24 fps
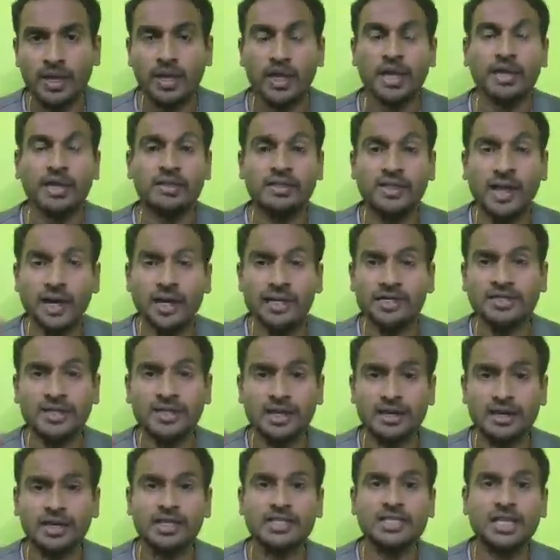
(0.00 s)
and that is
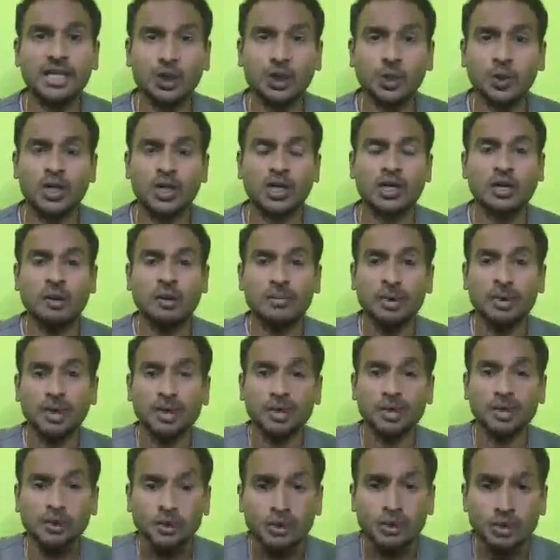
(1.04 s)
the reason you are
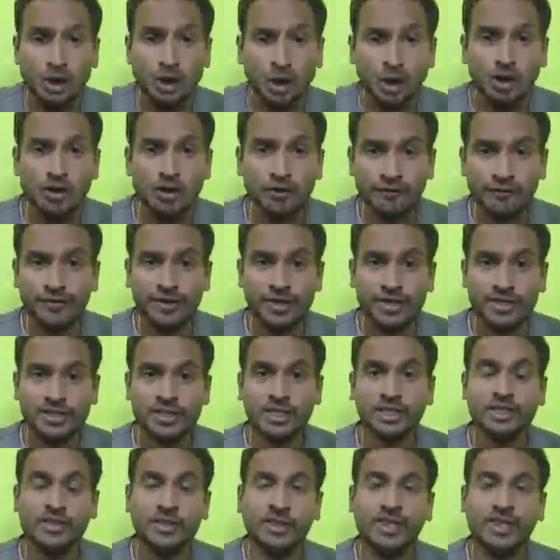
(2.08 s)
coming to the office,